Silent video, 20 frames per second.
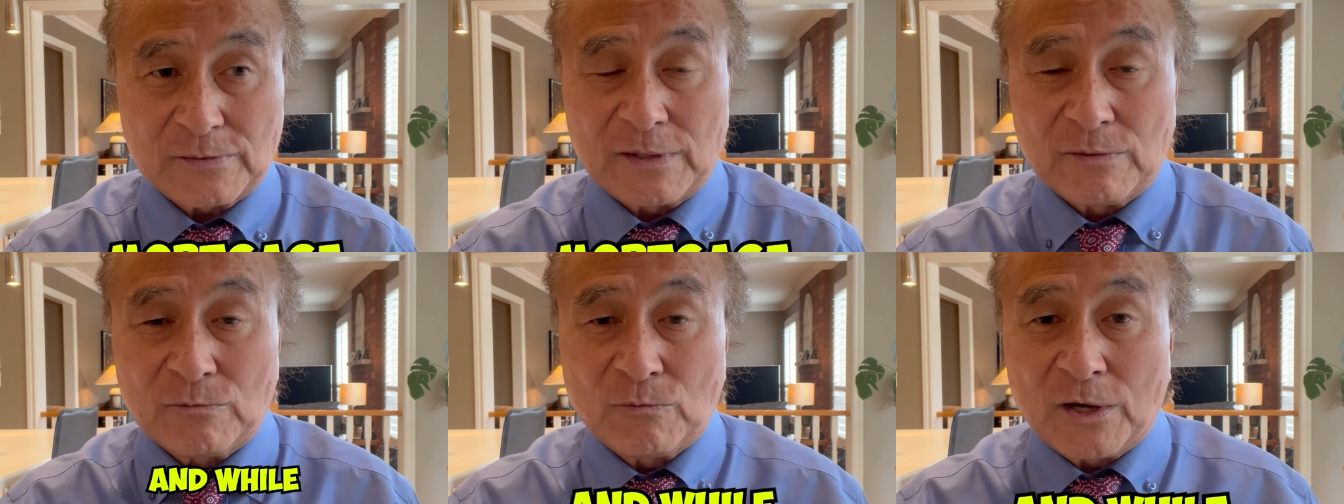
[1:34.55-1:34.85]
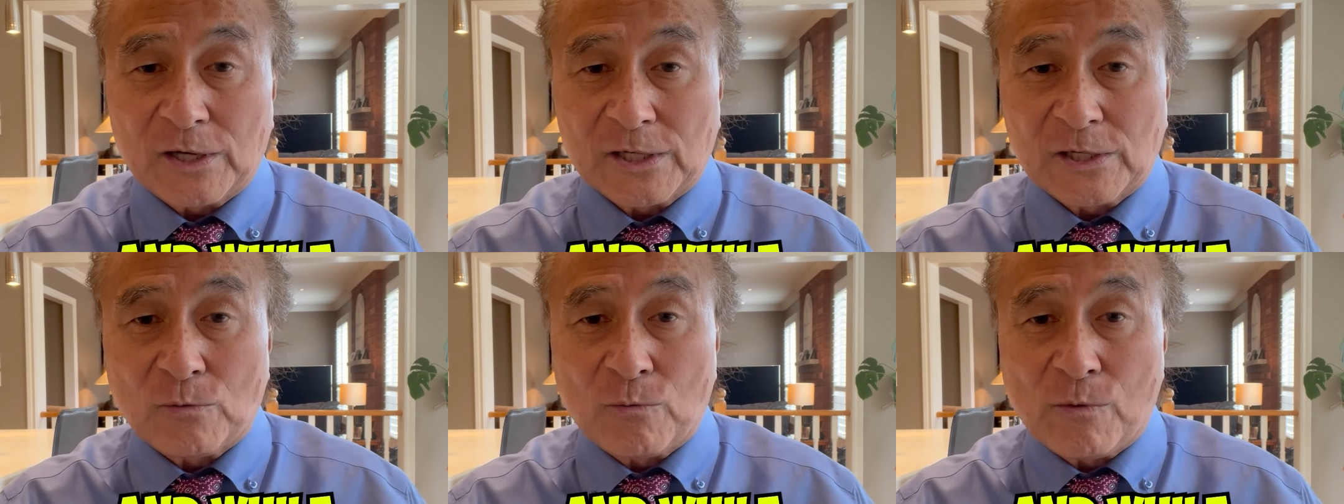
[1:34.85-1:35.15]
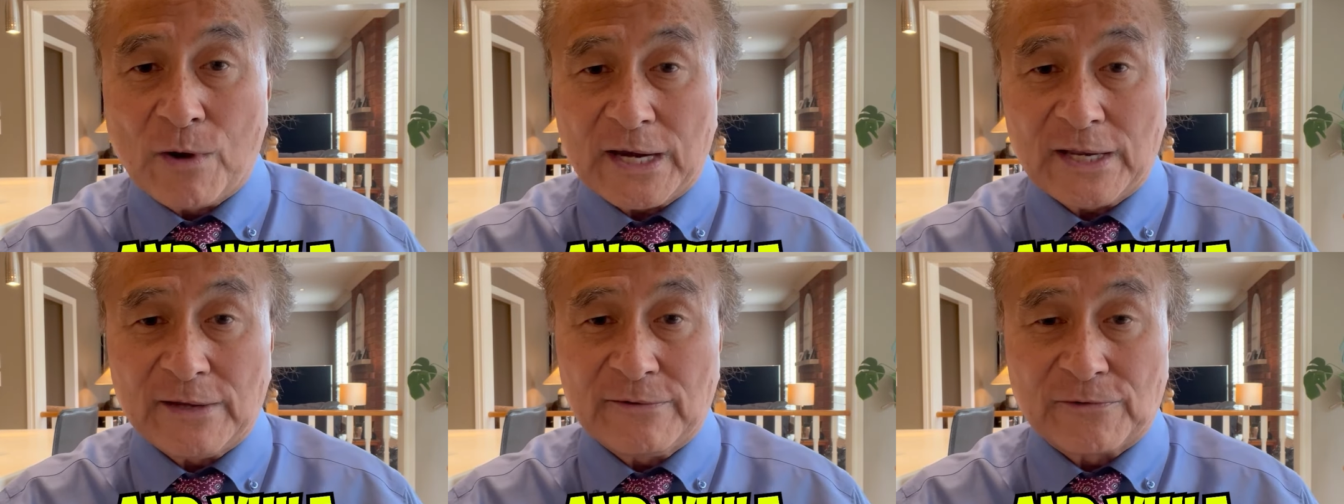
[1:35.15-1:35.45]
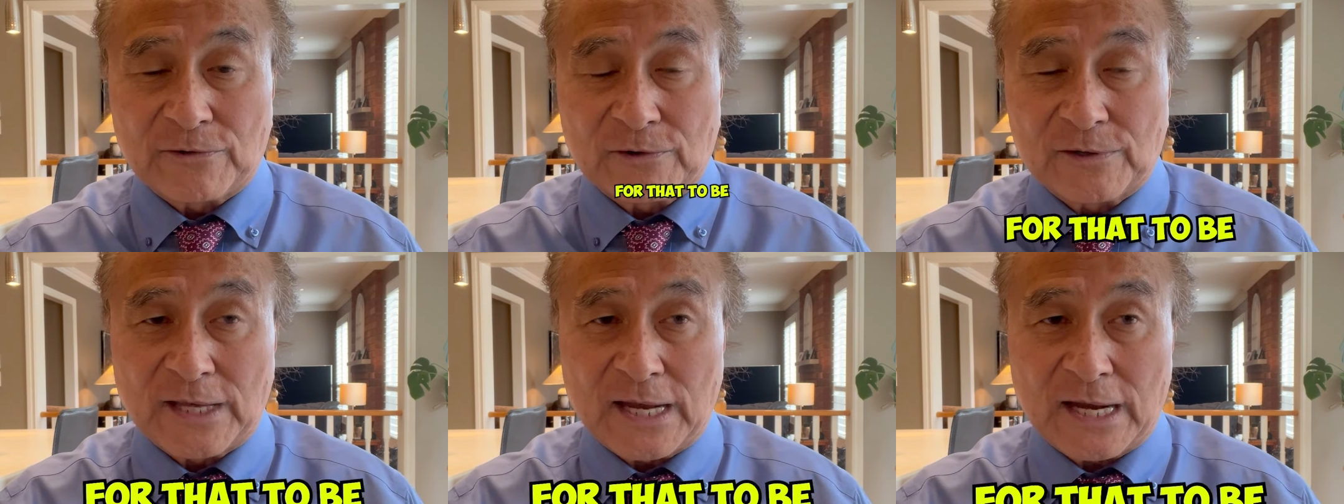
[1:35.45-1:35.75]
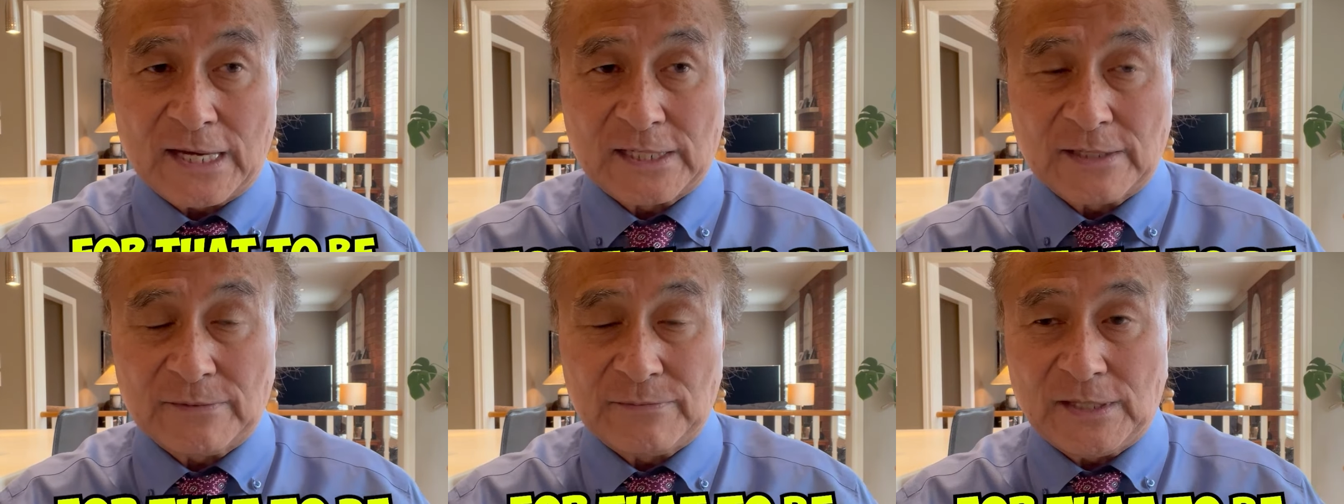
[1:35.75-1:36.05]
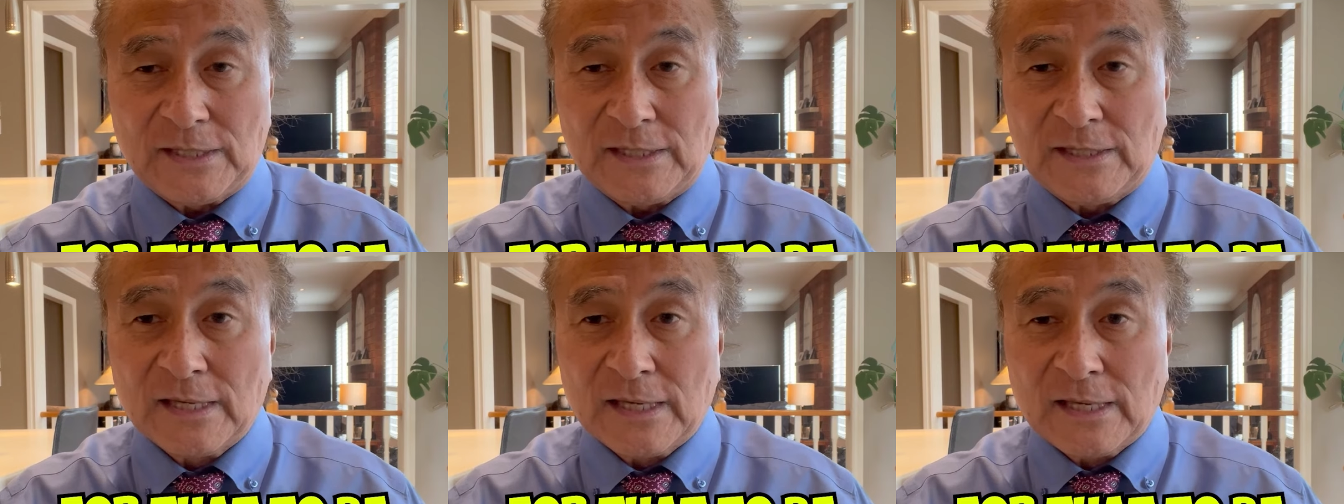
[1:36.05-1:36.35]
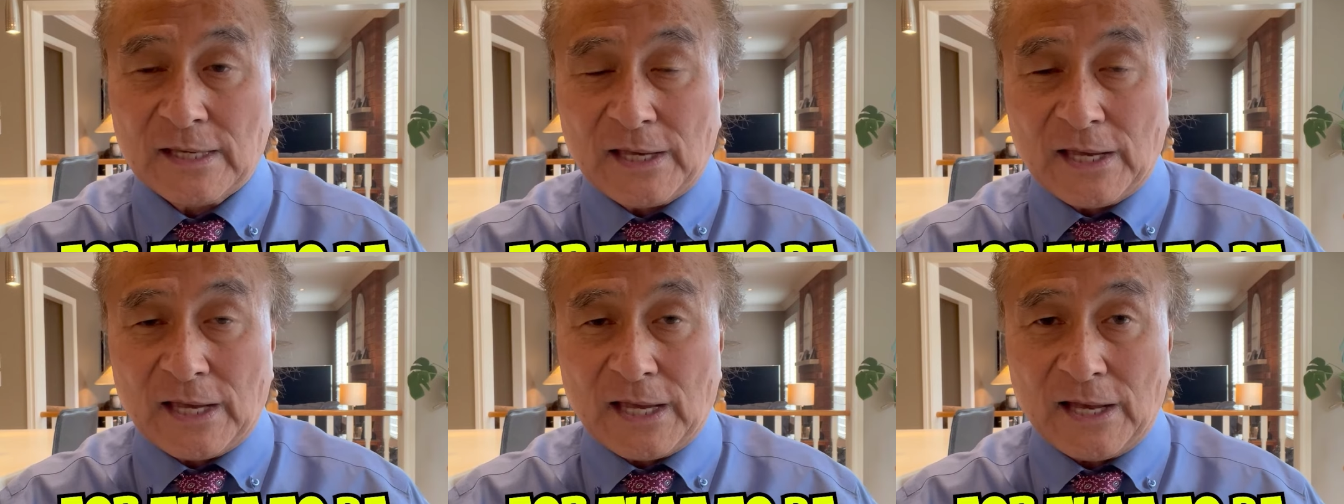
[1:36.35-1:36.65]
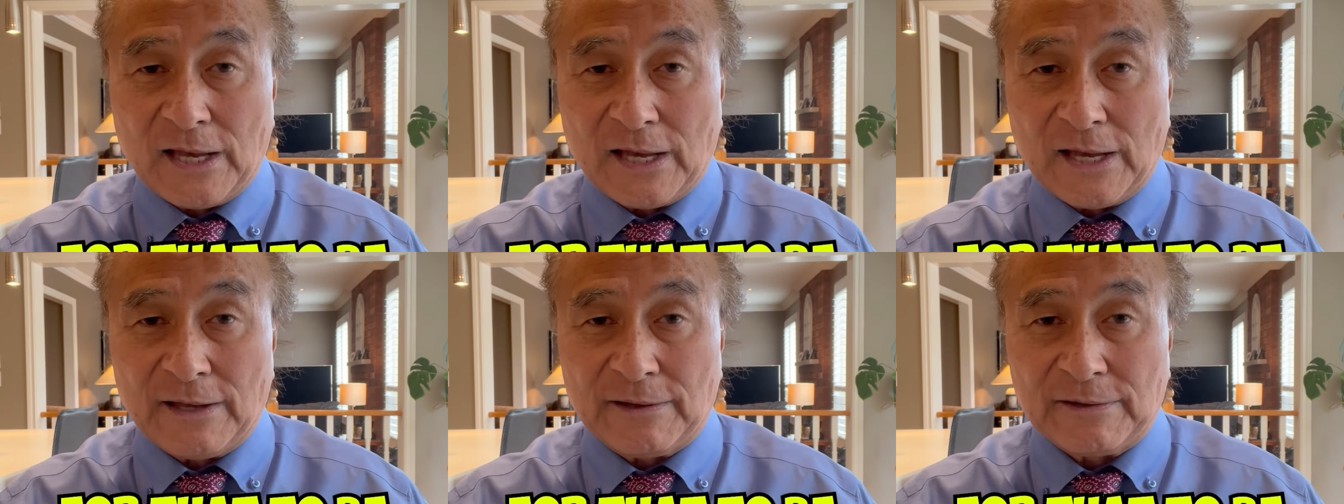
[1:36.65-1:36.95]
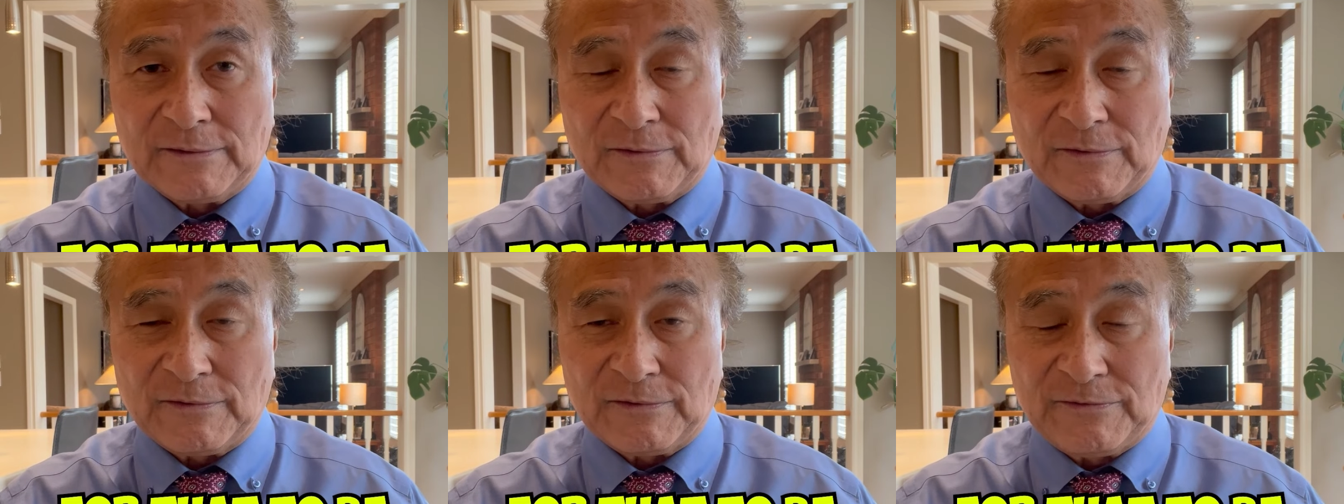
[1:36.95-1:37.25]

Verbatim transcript: And while you're waiting for that to be uh,